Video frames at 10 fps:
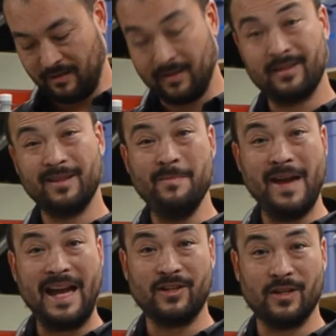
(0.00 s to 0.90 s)
This is the
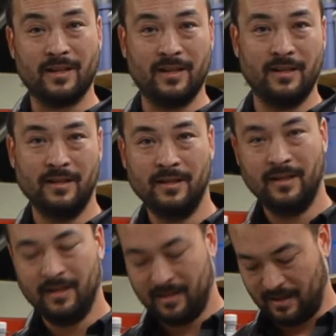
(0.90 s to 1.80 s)
magic.
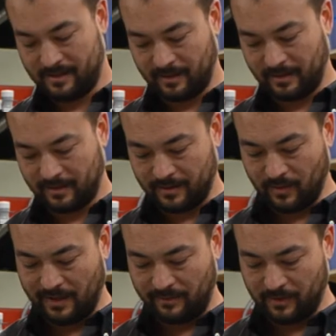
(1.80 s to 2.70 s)
I think this is what
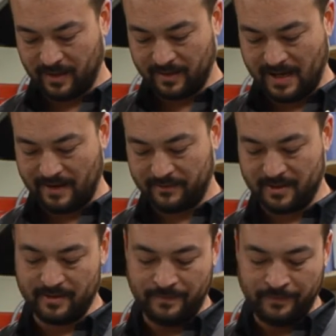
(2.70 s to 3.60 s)
everyone is
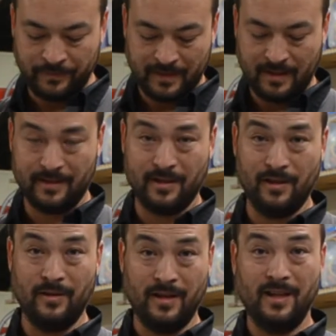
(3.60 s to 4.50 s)
after. And
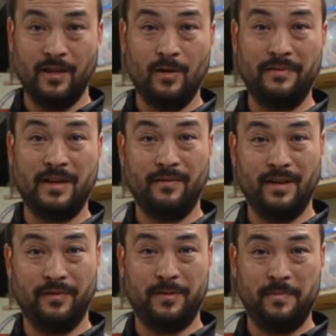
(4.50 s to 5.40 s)
so you have to have
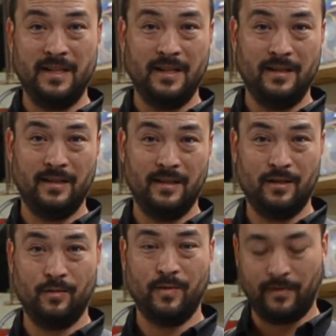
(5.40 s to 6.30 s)
enough speed in
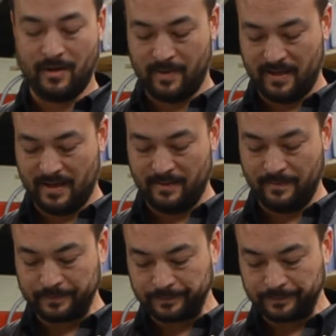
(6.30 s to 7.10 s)
terms of RPM.